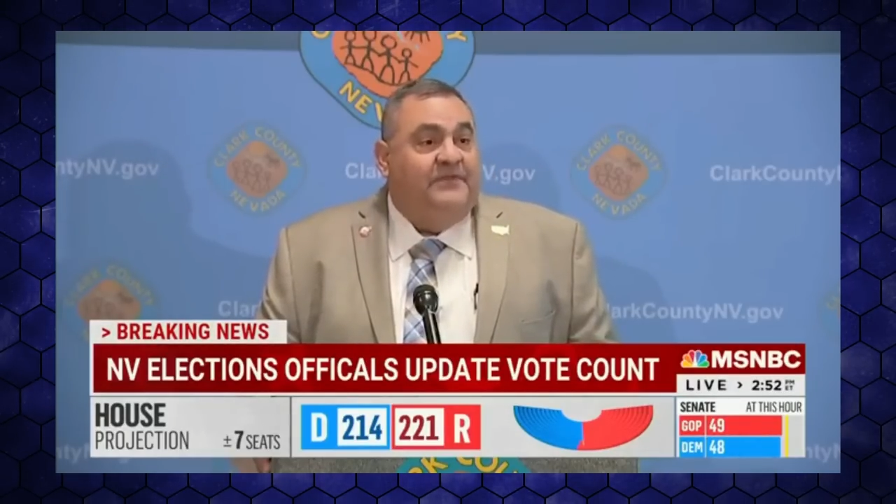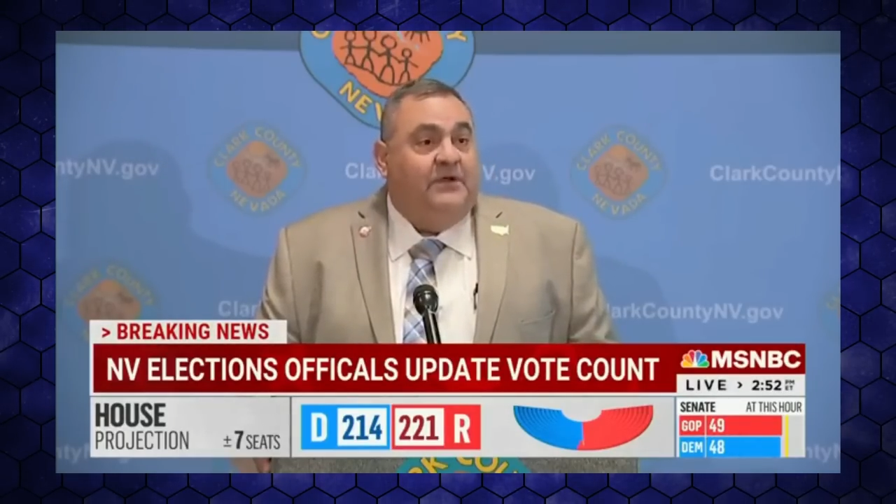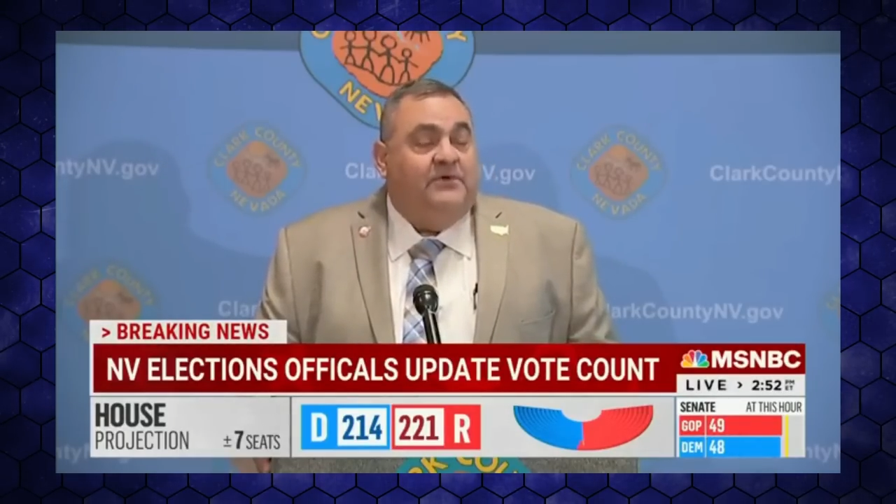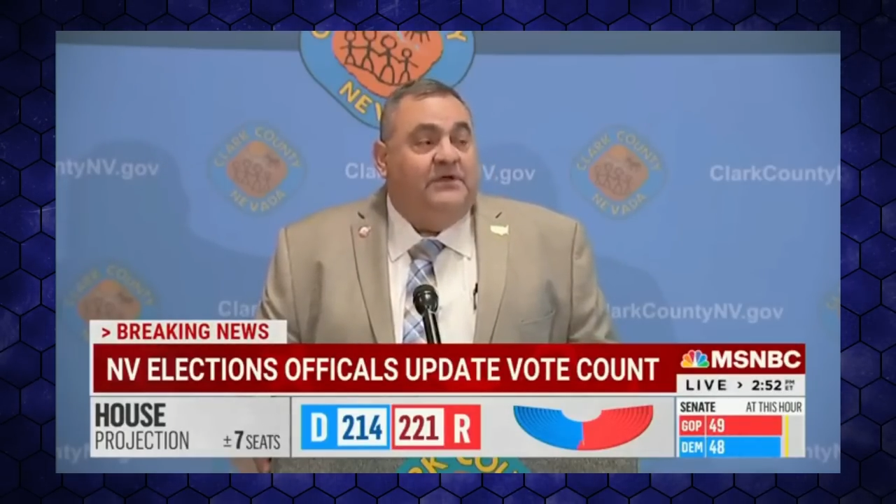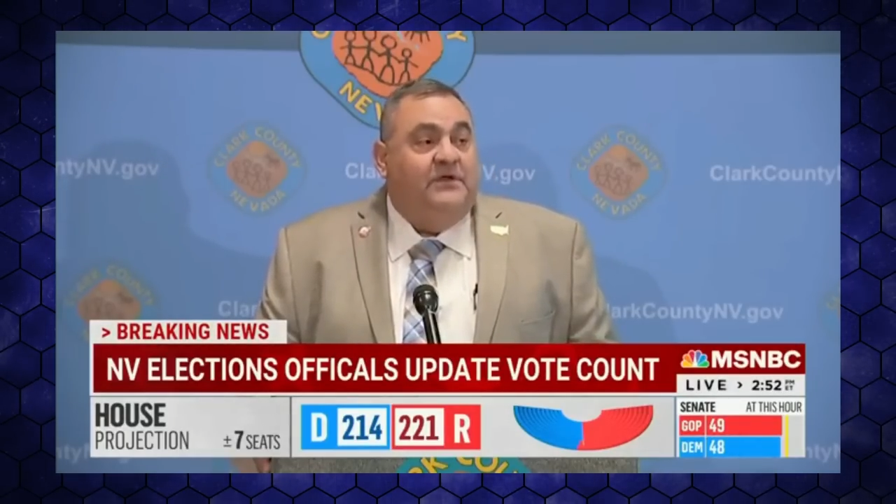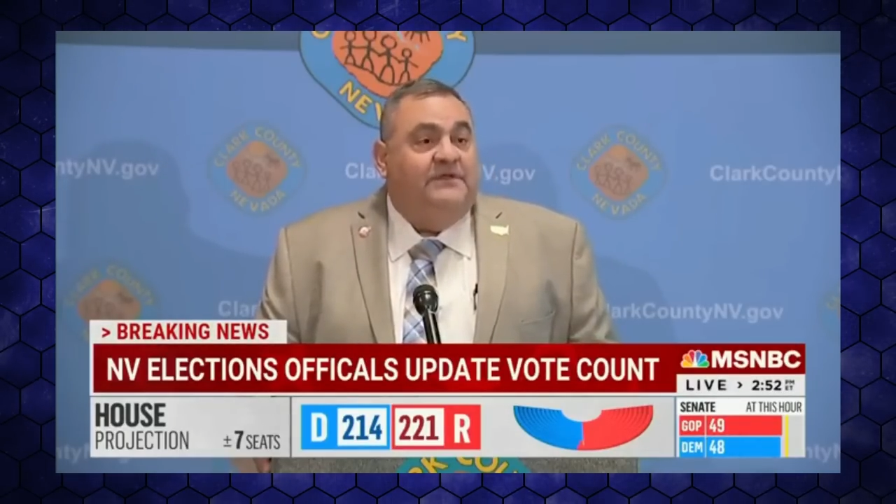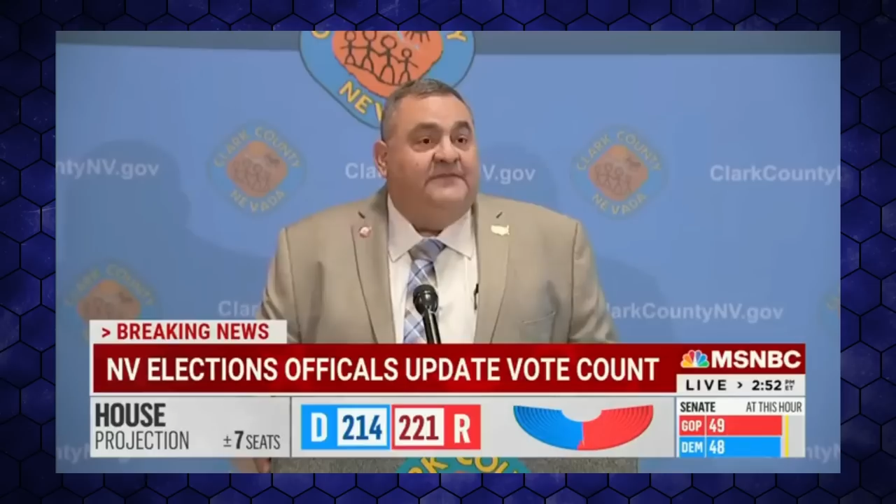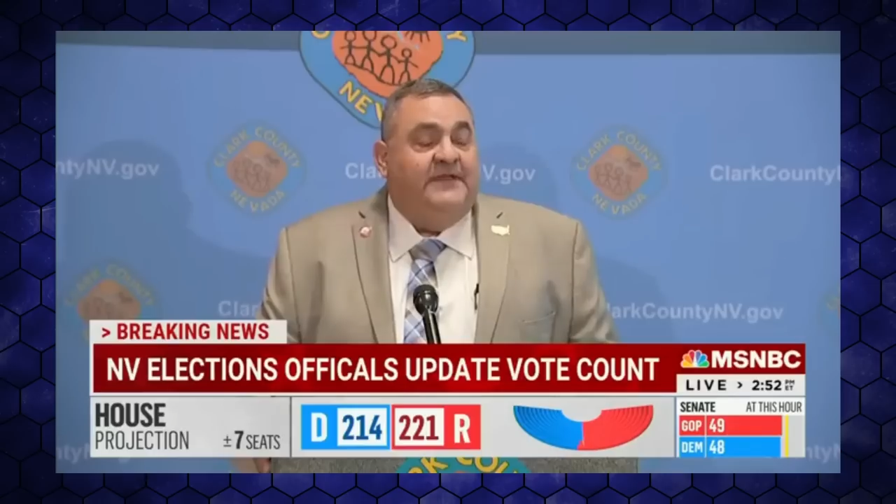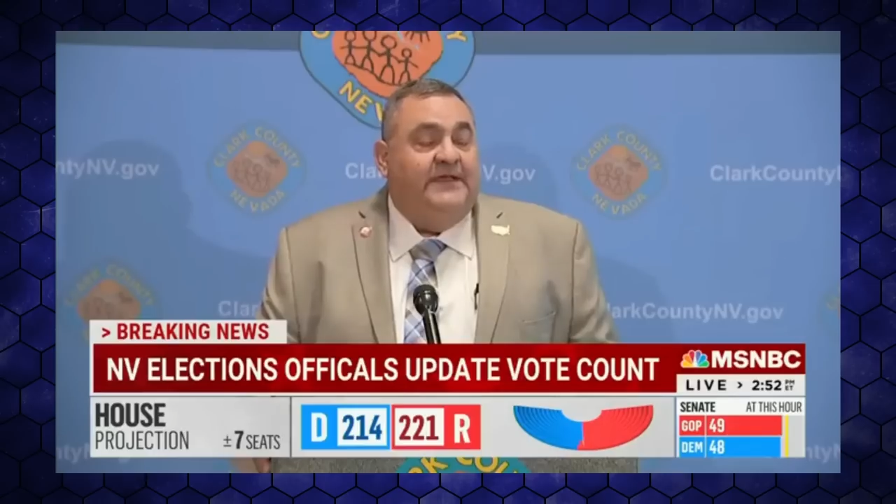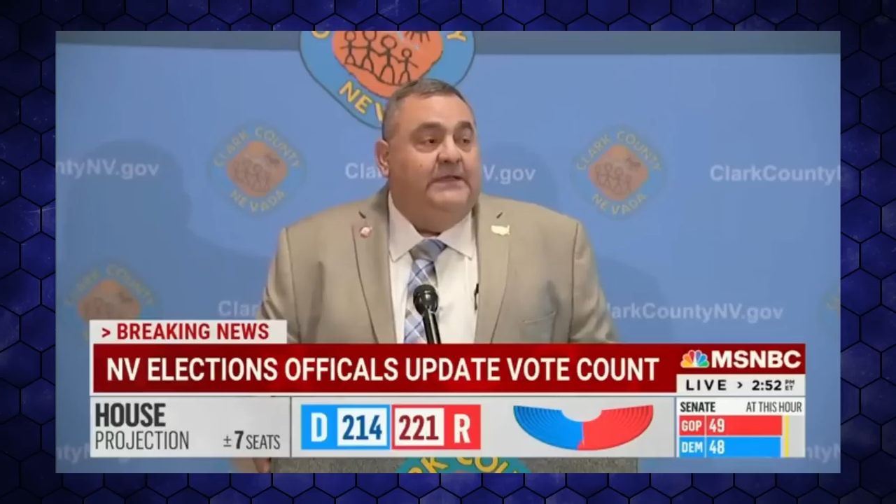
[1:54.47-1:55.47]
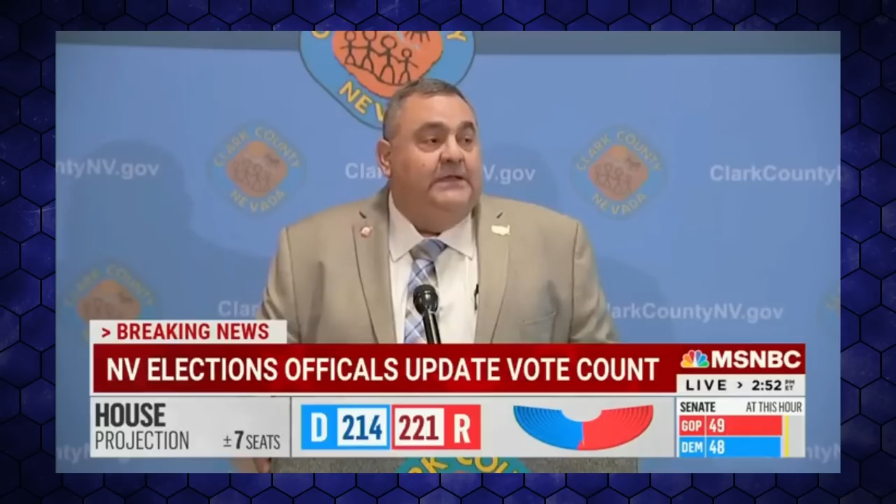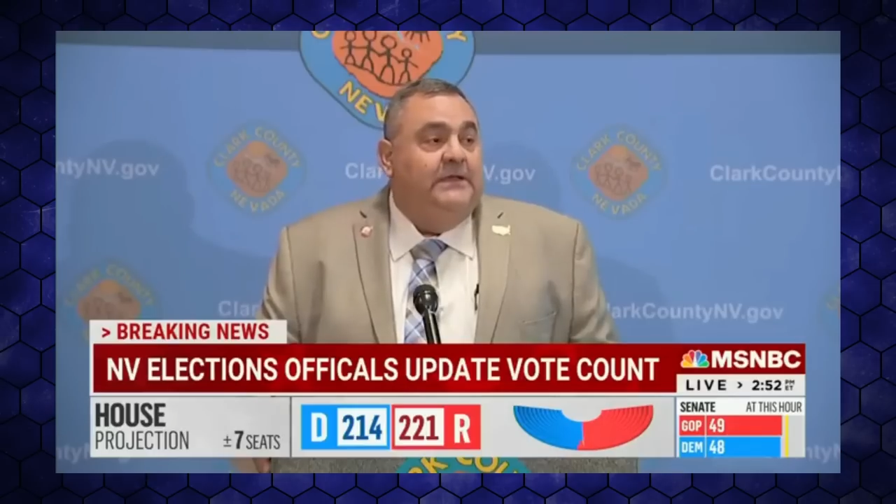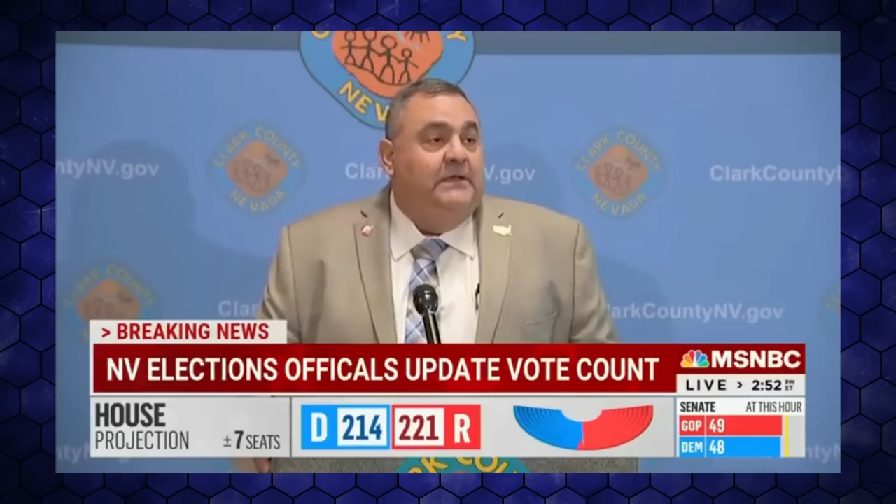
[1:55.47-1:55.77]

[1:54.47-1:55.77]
the Secretary of State